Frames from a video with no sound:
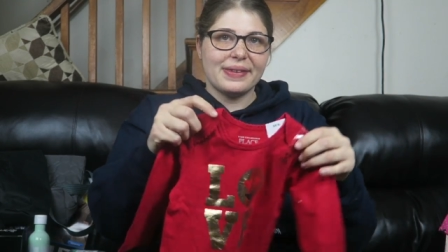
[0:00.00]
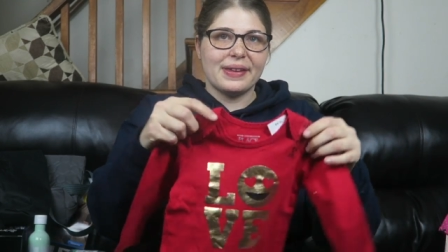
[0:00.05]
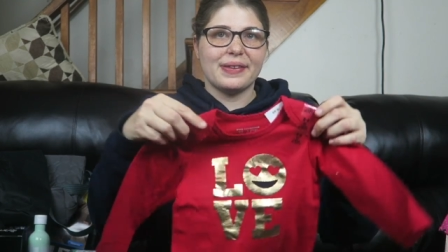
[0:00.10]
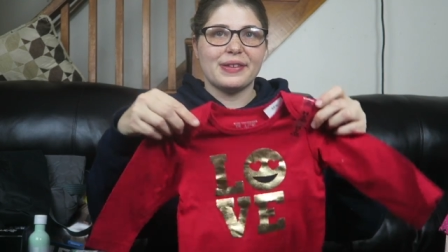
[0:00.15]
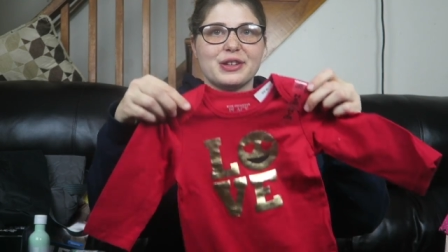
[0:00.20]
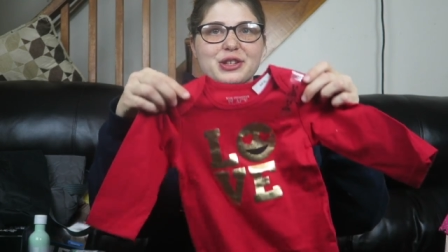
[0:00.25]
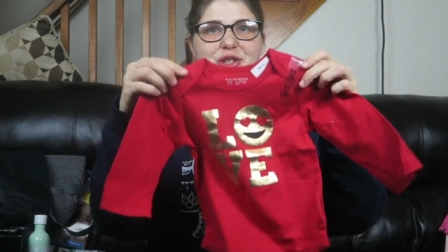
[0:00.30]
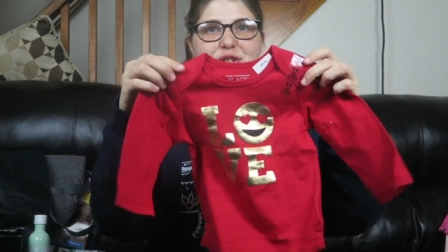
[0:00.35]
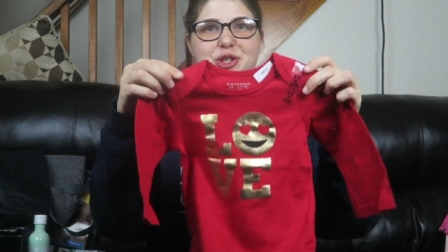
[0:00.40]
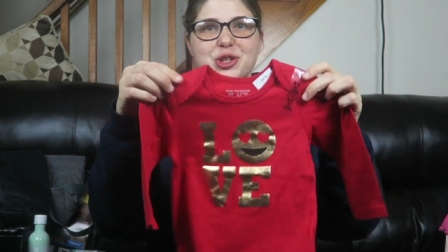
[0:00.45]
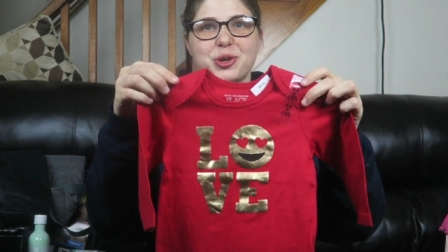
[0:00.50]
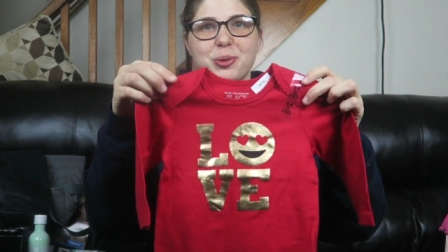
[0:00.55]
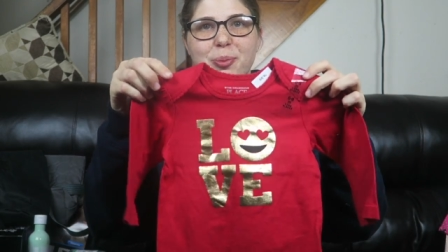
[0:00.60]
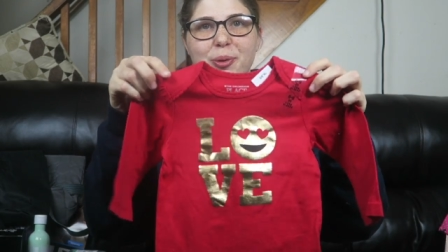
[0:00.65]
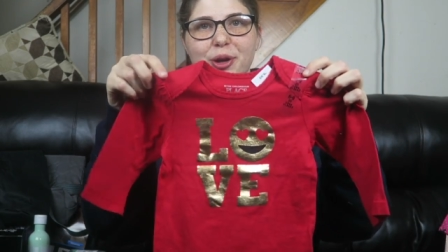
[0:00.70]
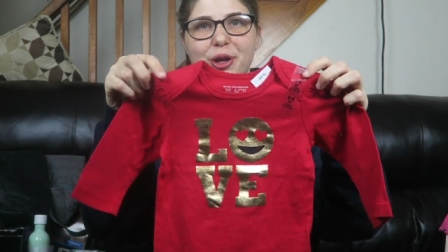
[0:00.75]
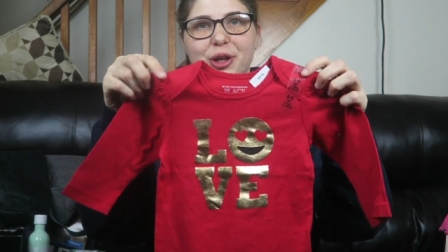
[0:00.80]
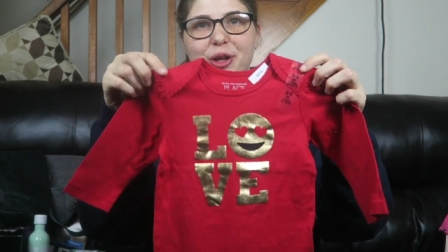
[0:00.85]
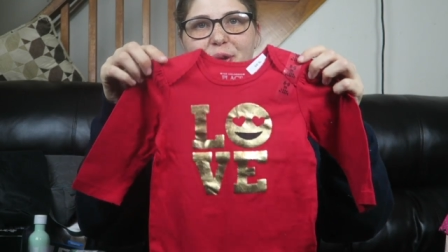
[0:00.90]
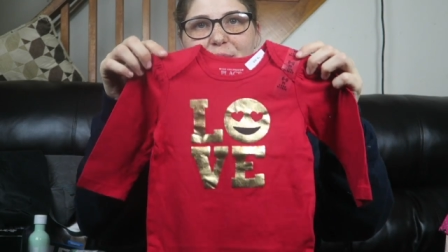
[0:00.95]
and then this
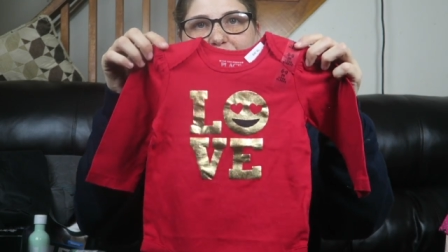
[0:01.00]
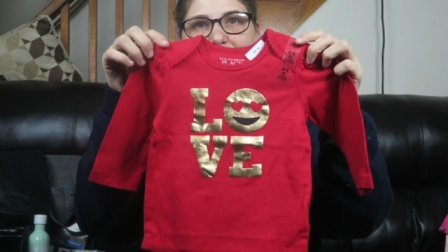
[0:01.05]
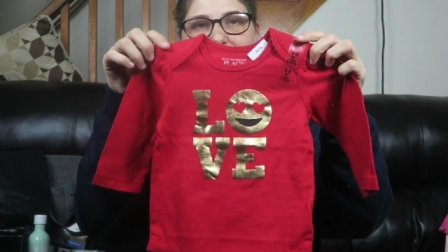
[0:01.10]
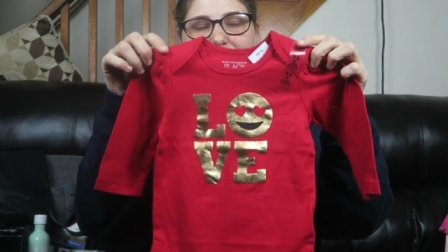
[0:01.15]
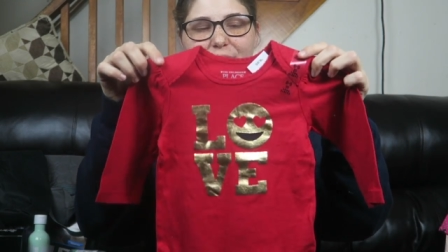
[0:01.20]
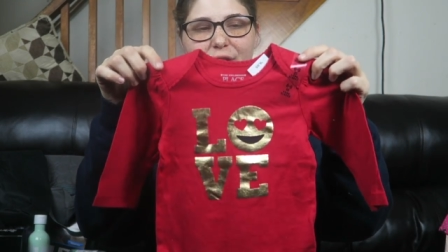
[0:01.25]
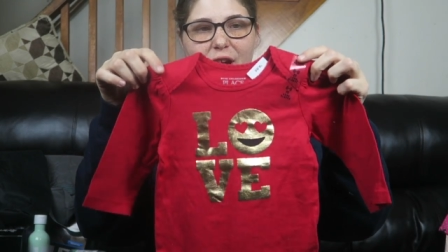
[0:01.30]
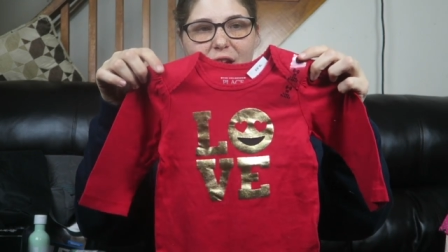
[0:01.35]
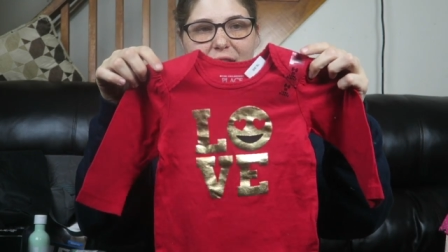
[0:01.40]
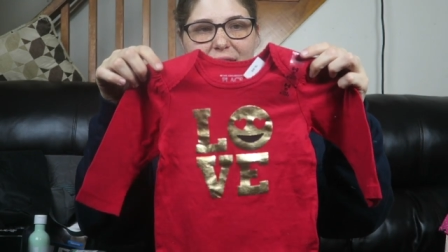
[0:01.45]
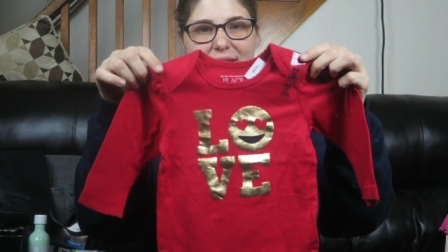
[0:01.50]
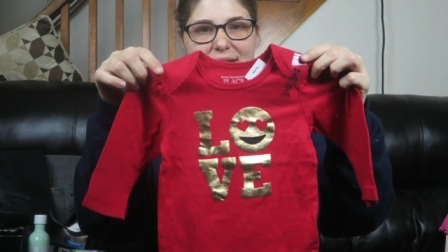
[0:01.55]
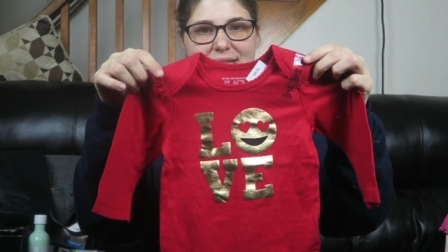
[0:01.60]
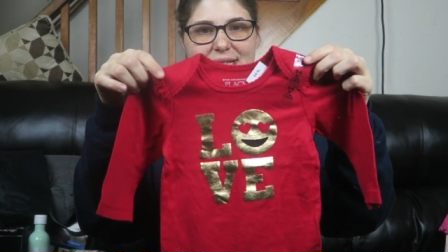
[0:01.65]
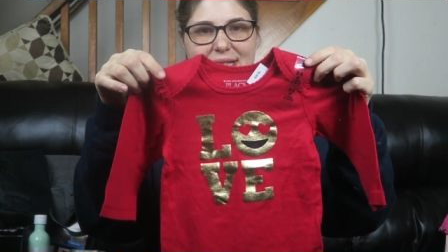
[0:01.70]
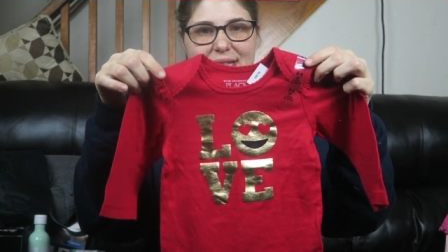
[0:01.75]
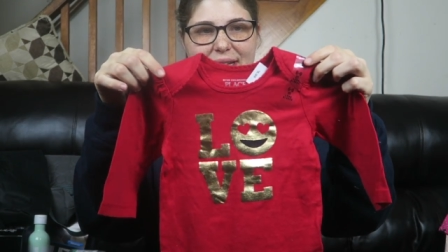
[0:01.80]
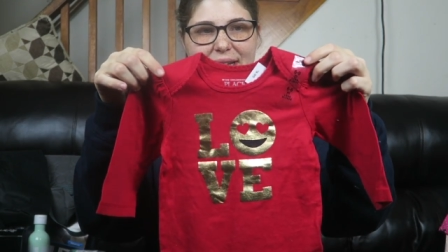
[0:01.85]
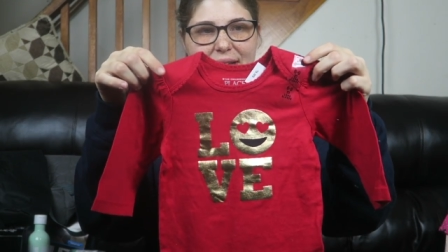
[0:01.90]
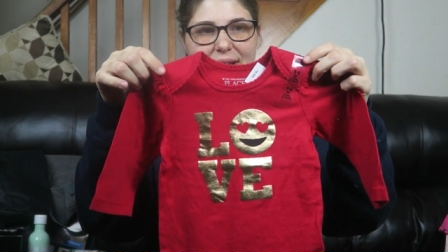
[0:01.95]
super cute long
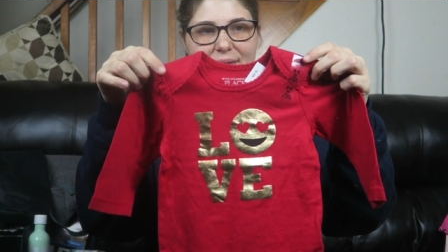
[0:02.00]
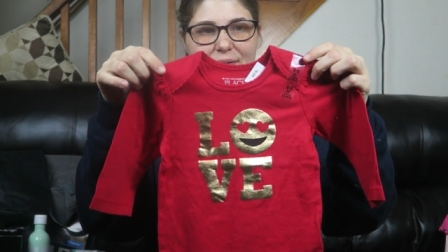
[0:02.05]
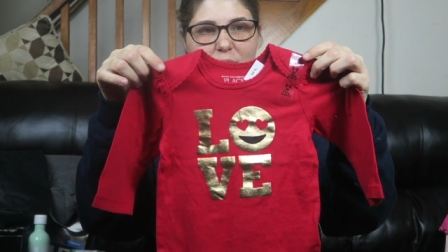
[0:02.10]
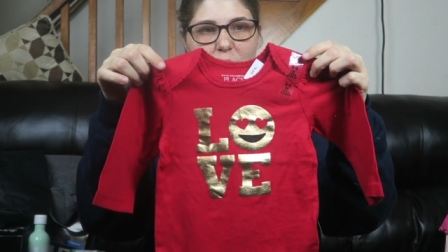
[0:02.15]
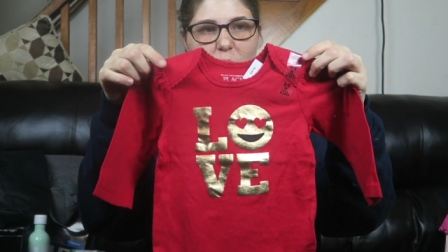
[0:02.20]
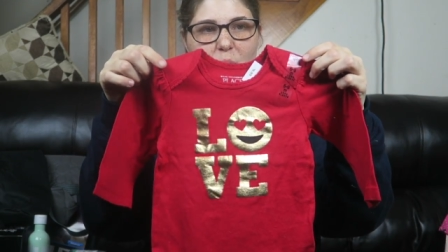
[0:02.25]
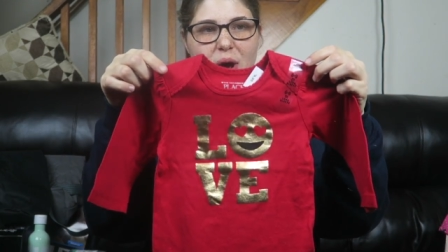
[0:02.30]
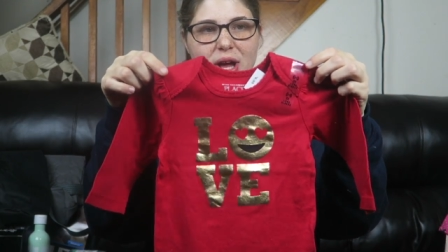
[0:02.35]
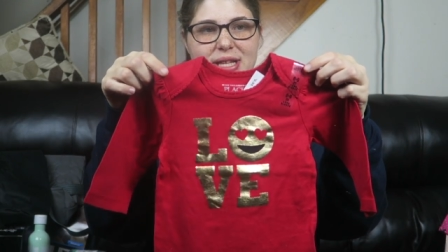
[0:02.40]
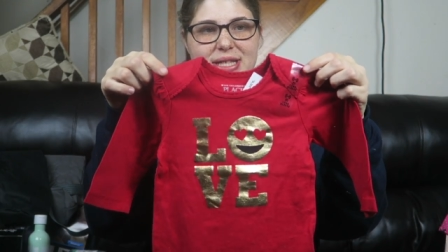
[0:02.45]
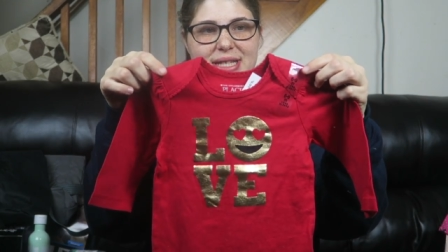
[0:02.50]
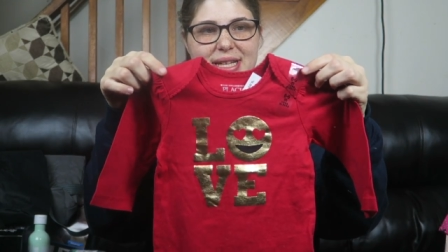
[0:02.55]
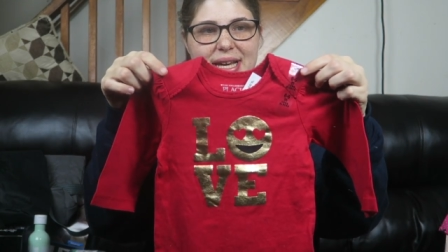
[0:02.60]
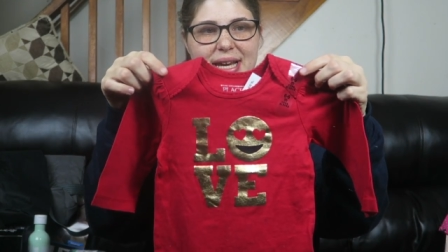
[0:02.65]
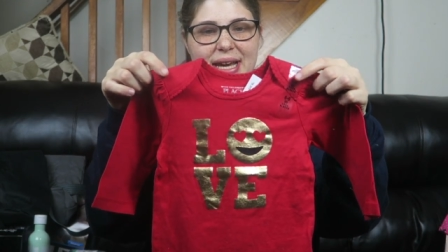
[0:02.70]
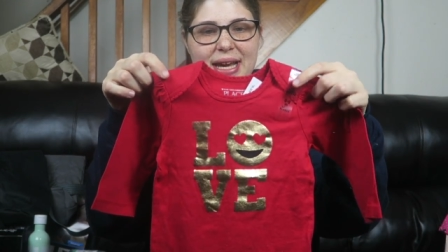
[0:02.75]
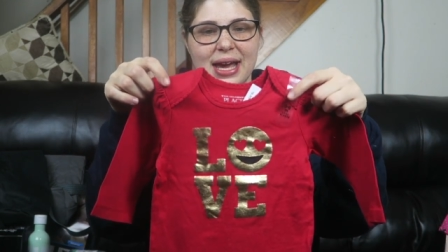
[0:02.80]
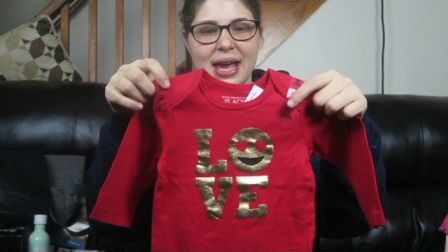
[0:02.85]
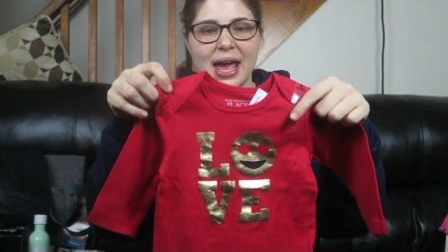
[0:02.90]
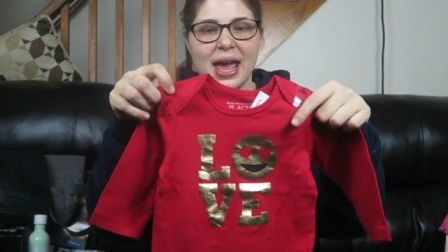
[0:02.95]
sleeve
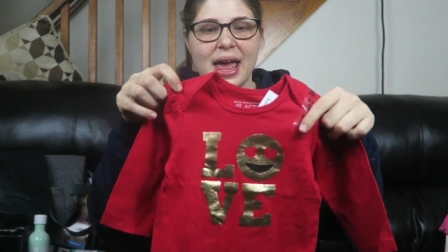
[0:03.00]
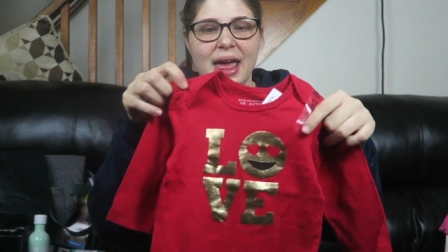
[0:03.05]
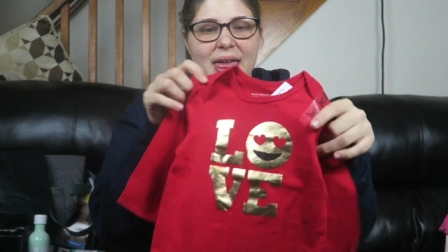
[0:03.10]
onesie